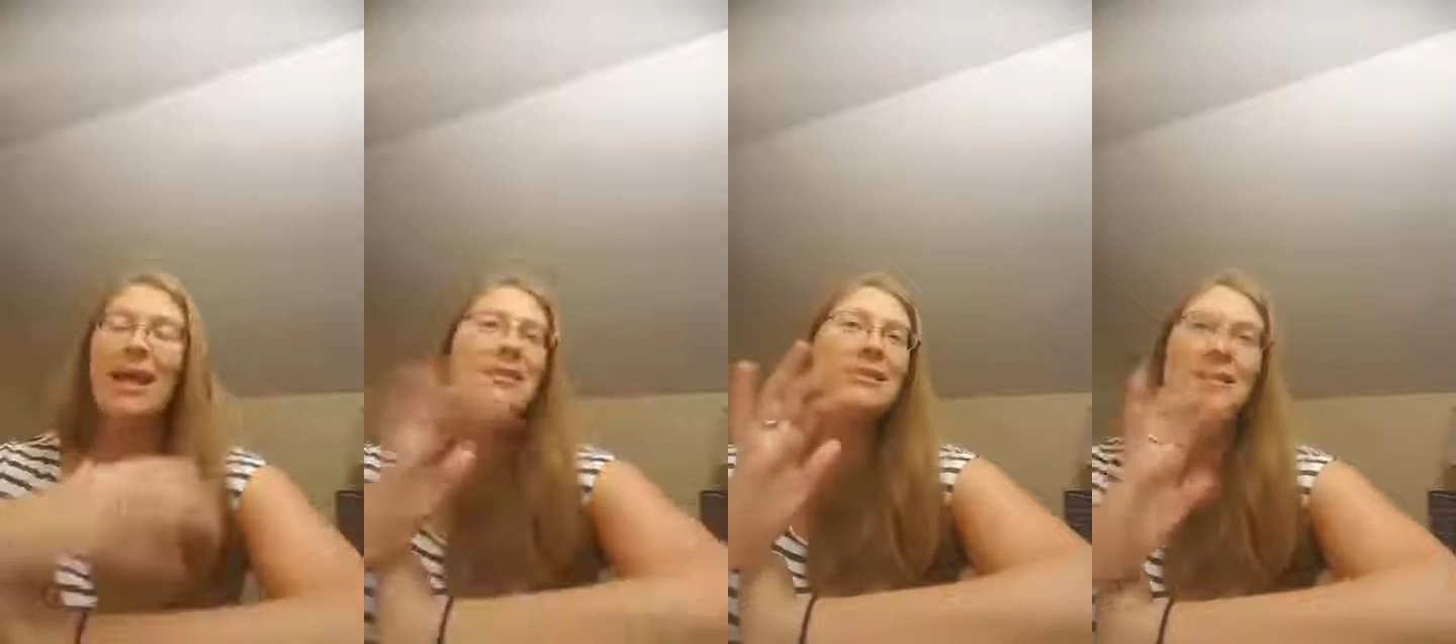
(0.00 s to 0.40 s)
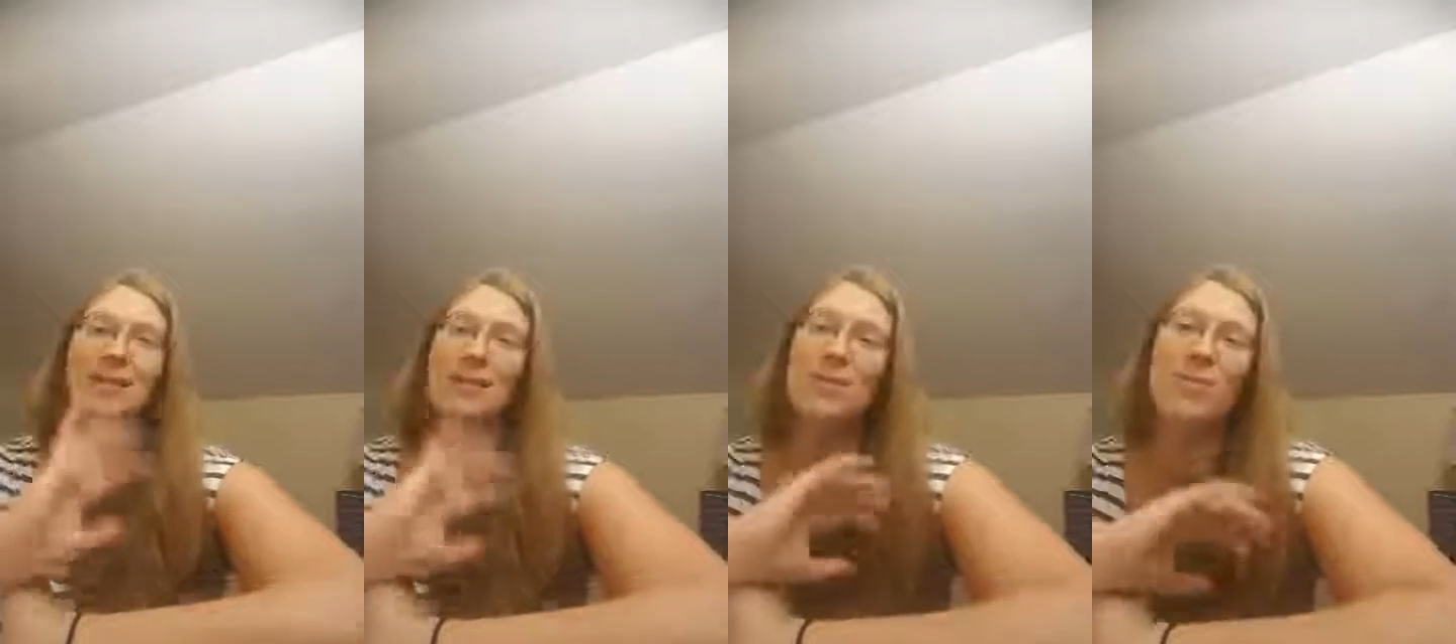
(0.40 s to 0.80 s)

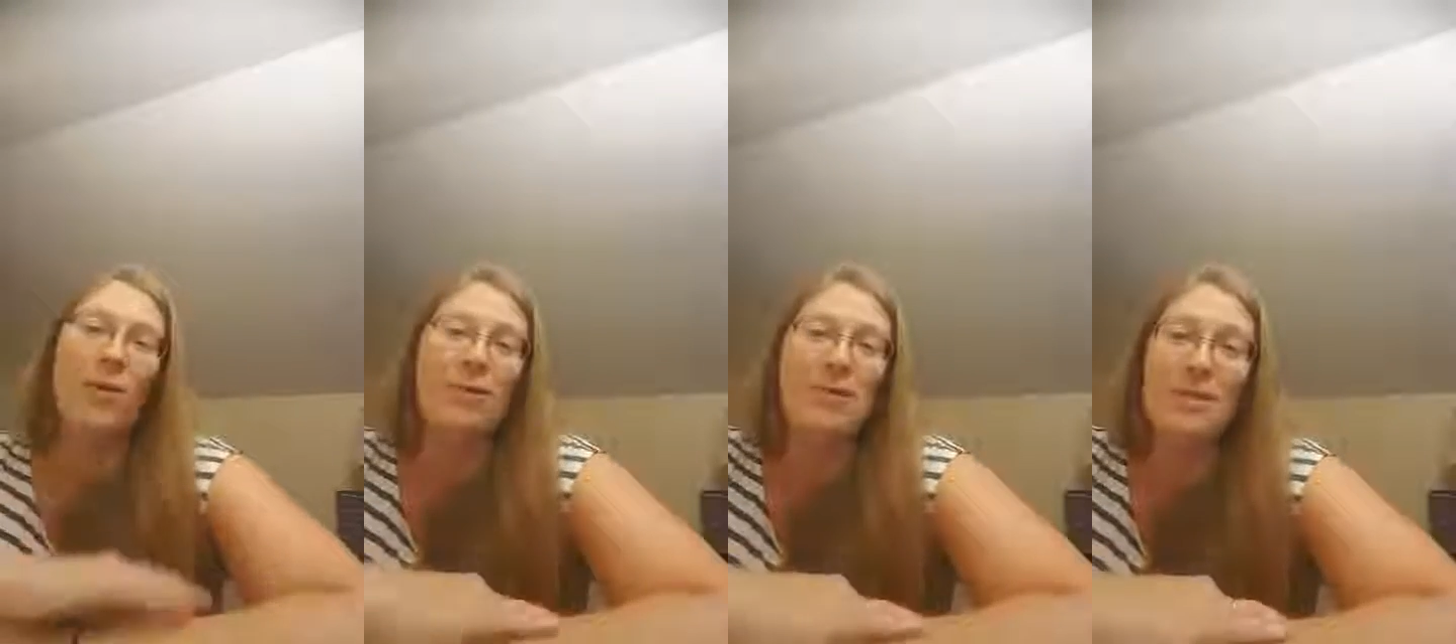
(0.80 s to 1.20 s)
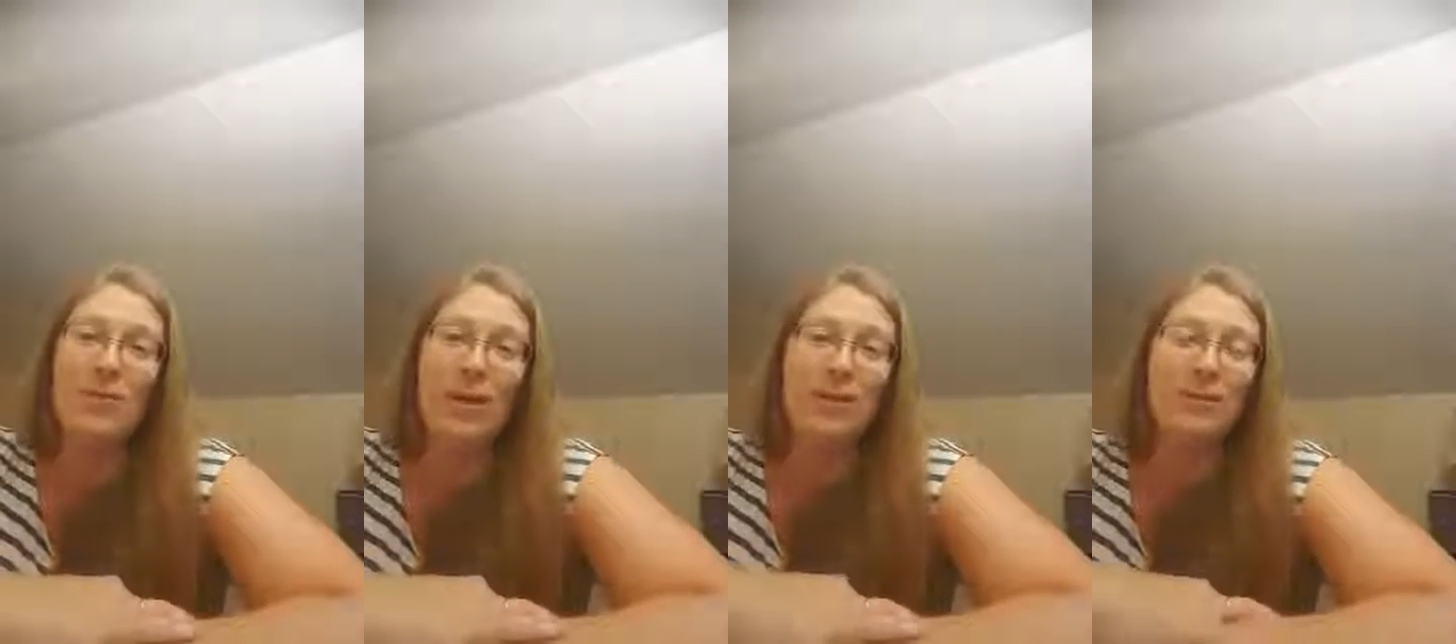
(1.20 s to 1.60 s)
instantly spot when
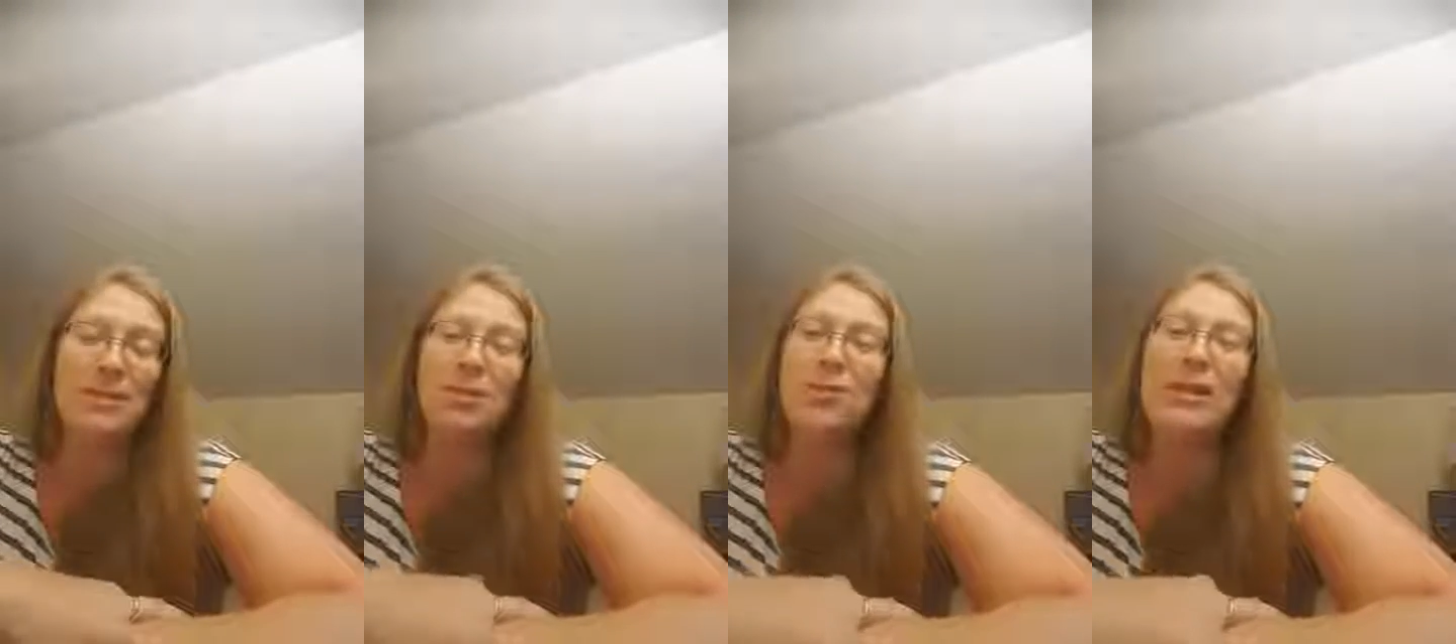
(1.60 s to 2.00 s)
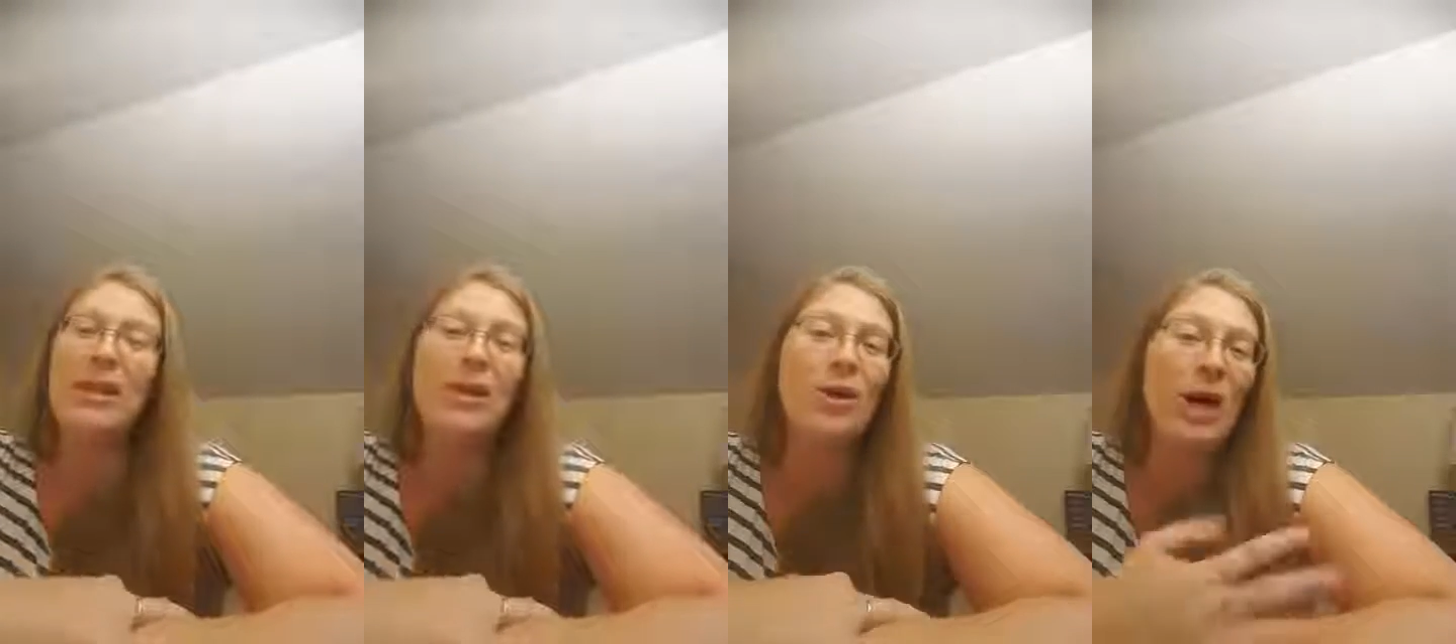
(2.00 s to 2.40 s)
someone else is
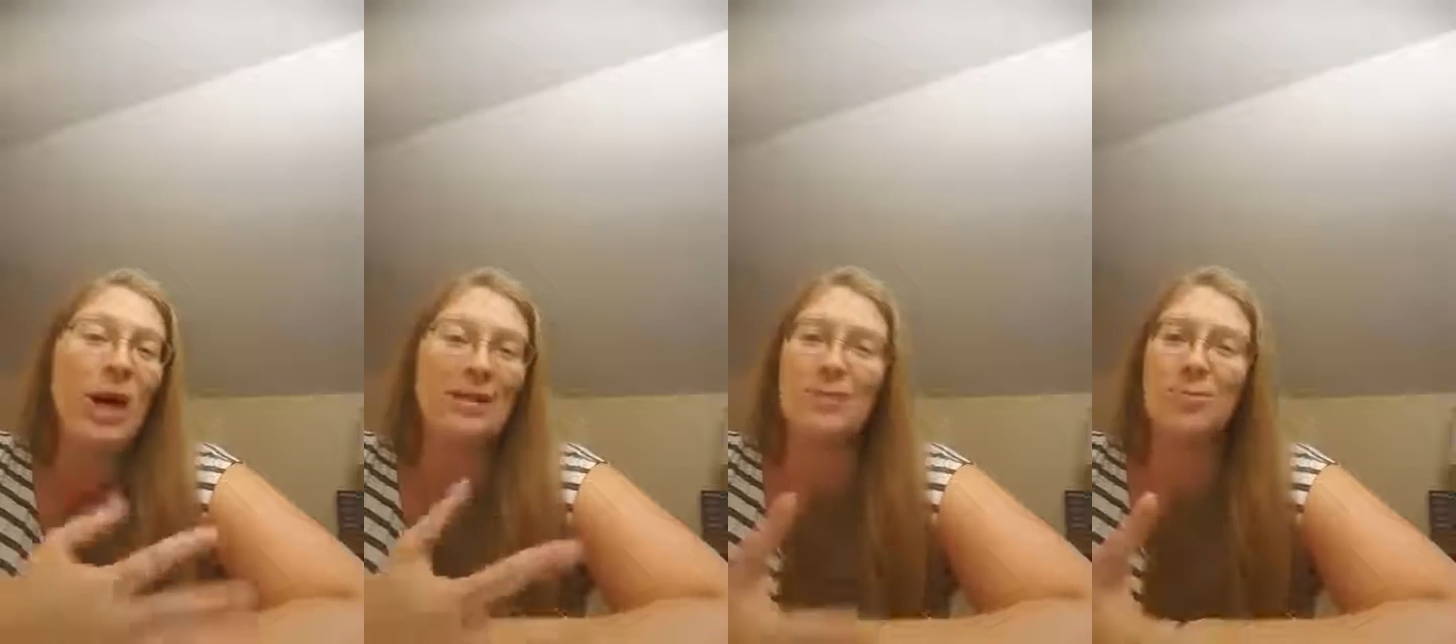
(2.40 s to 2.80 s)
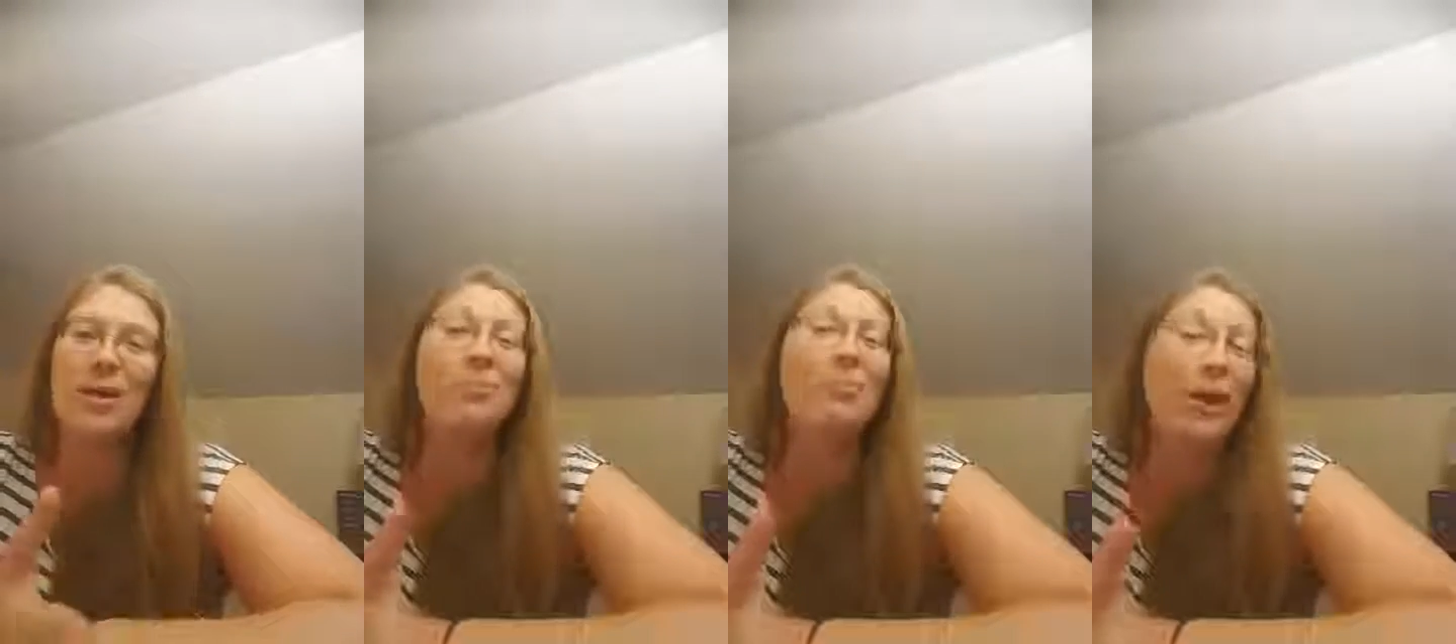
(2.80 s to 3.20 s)
unique or has
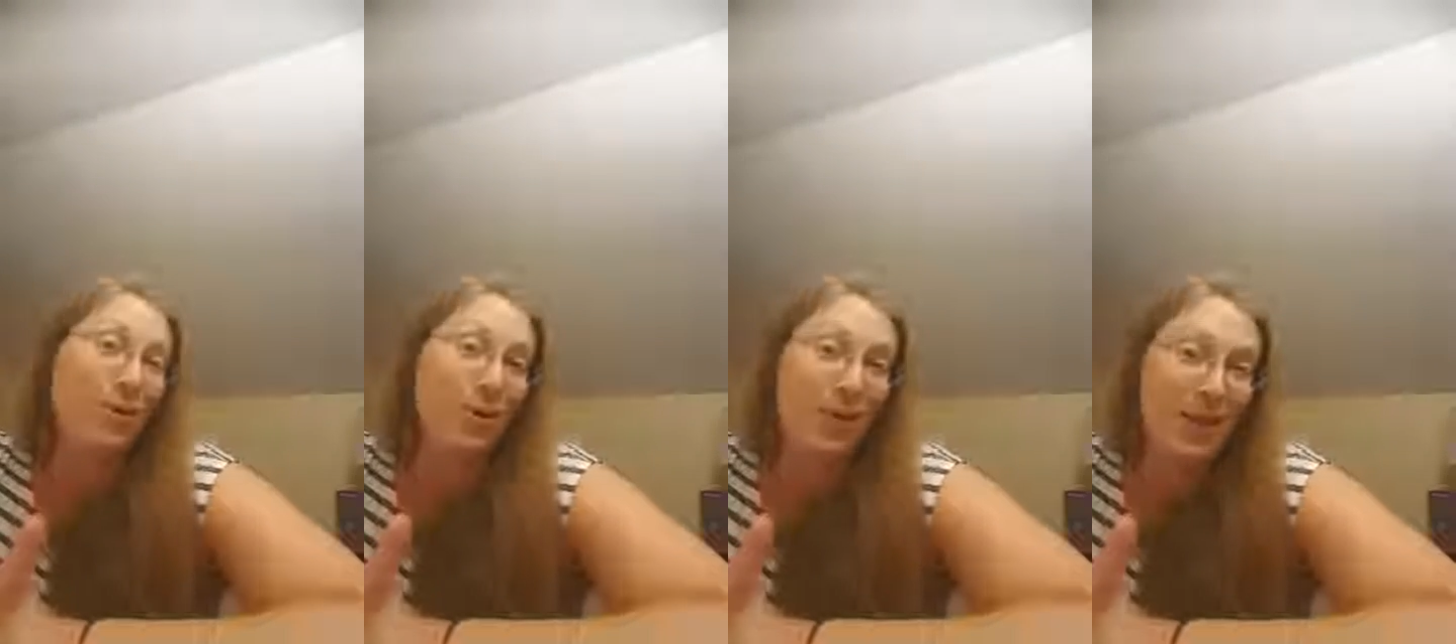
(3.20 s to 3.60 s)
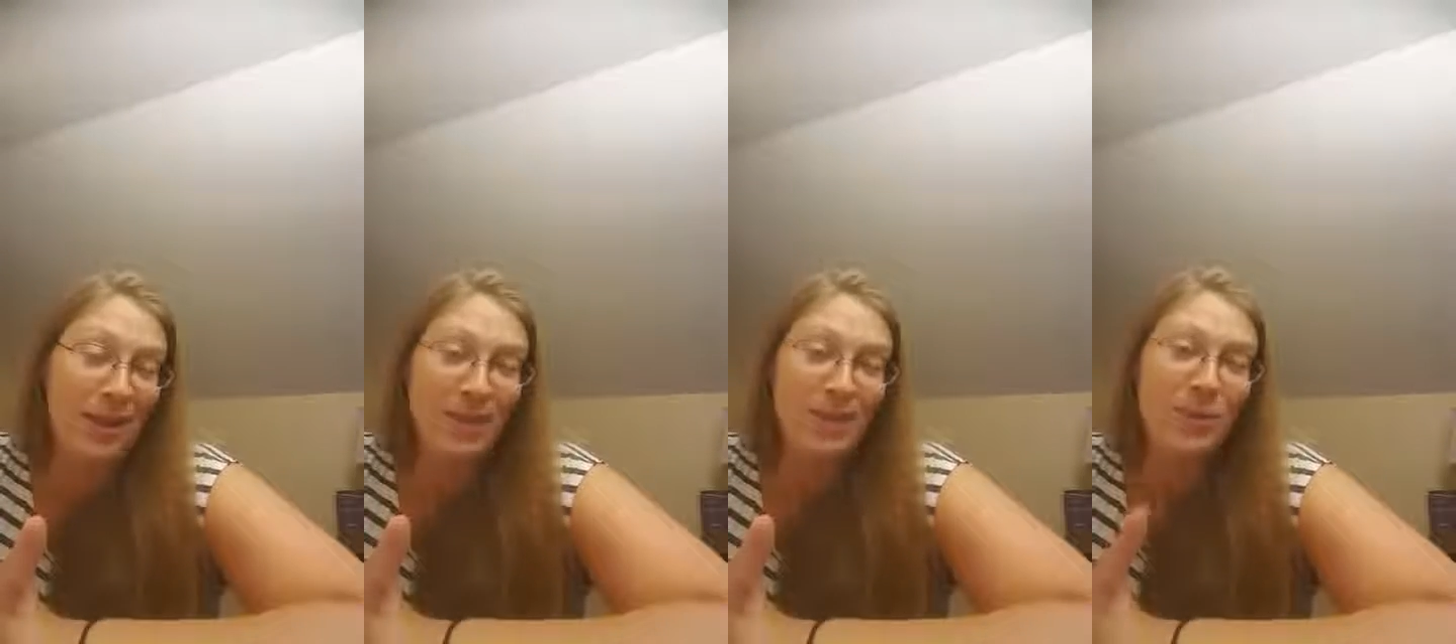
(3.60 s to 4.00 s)
something better than
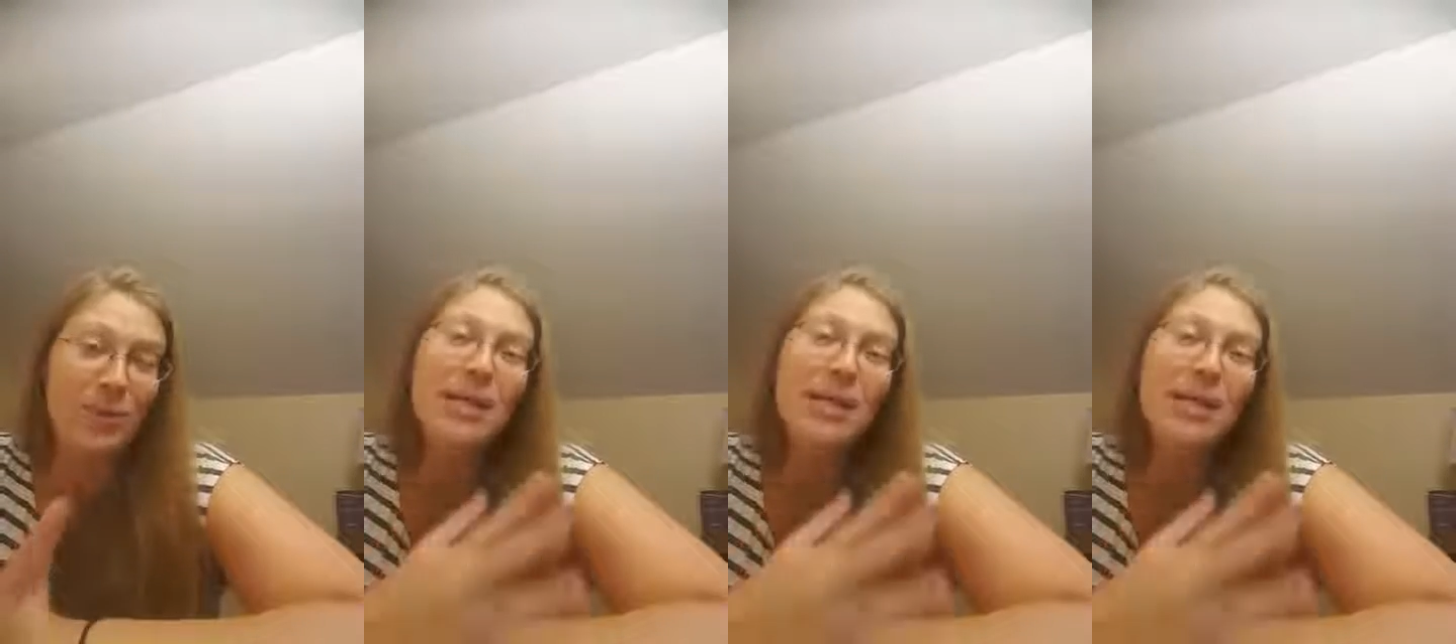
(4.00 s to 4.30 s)
they do.